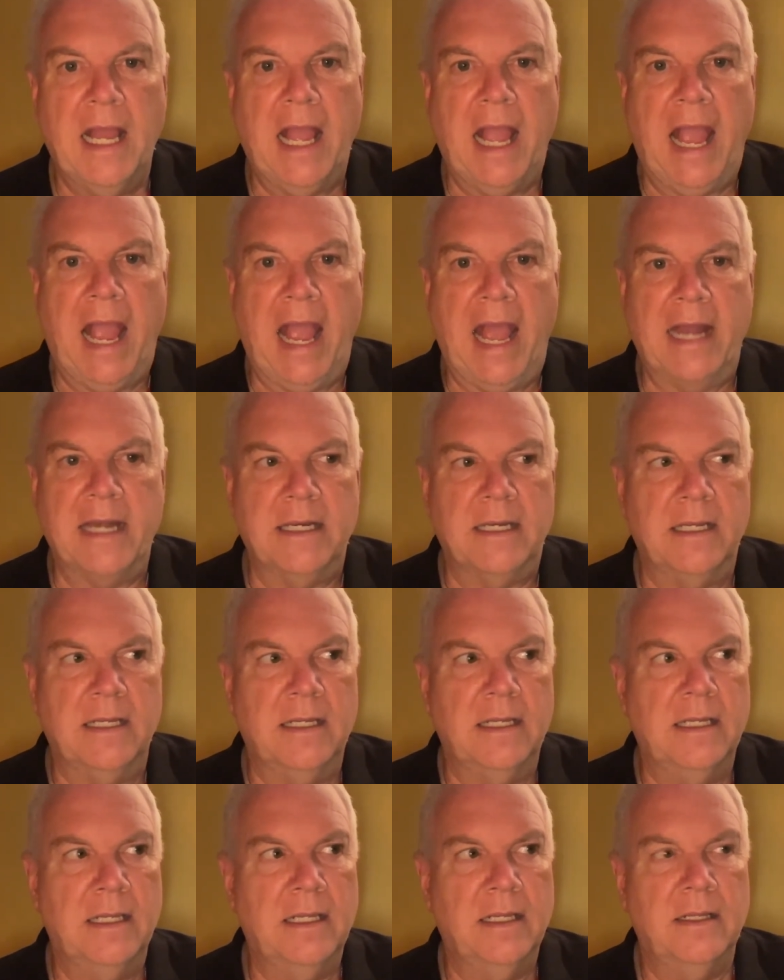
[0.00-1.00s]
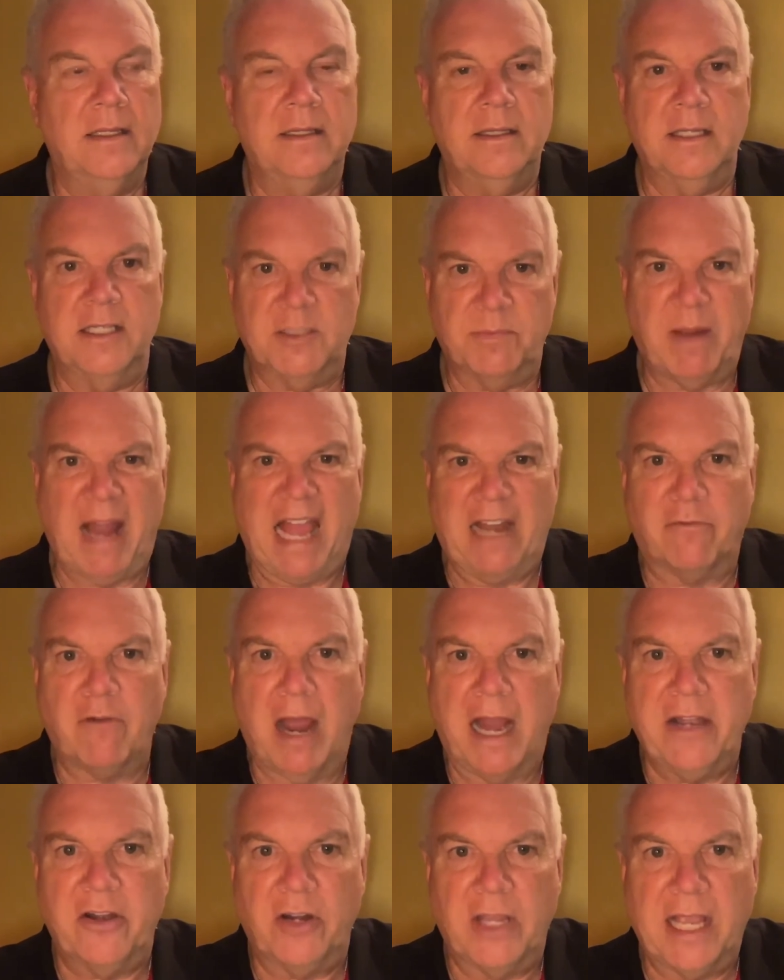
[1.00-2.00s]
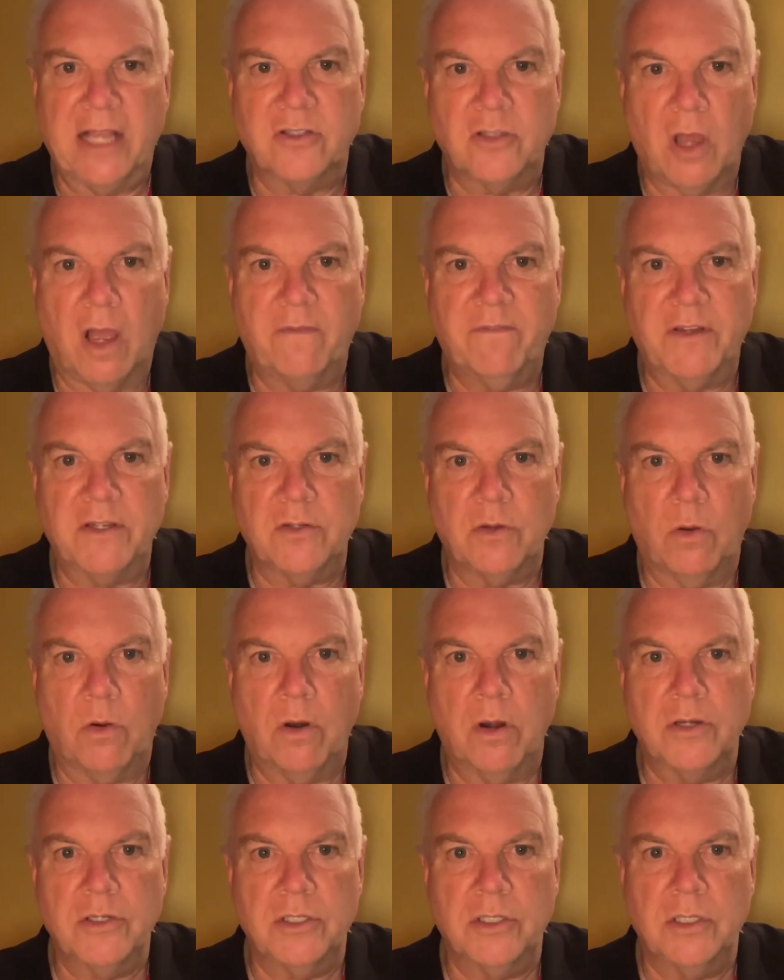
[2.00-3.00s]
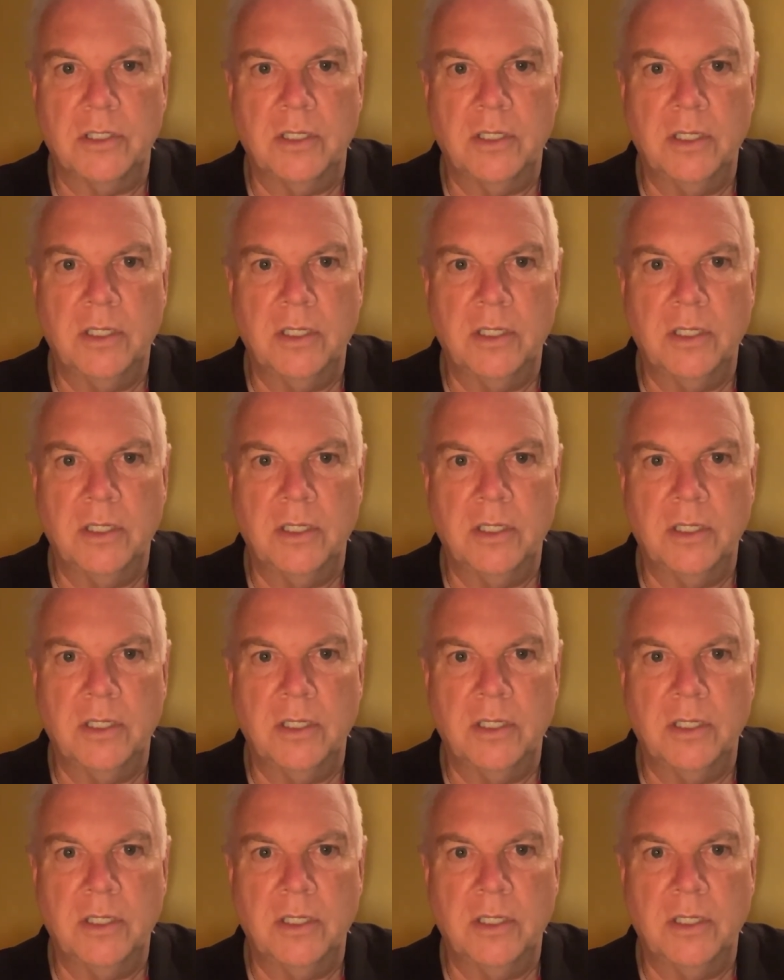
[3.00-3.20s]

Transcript: and this Black Rider gets off his horse,